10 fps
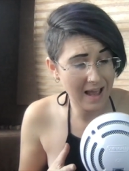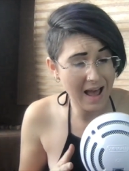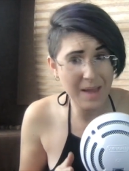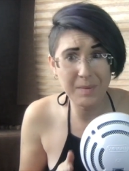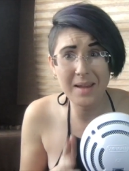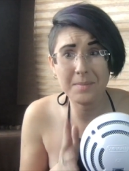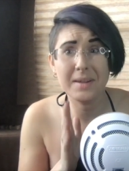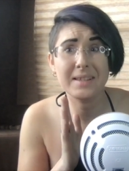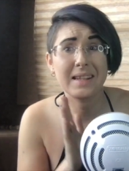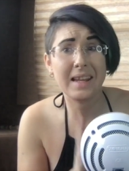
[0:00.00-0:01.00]
I may
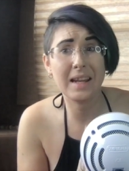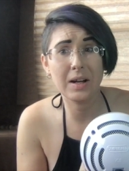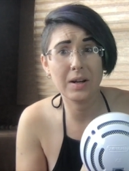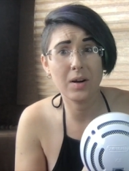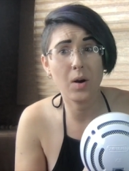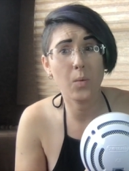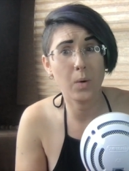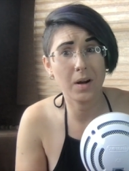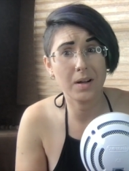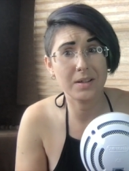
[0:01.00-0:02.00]
mishear a
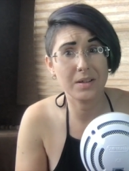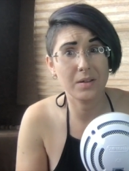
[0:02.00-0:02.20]
word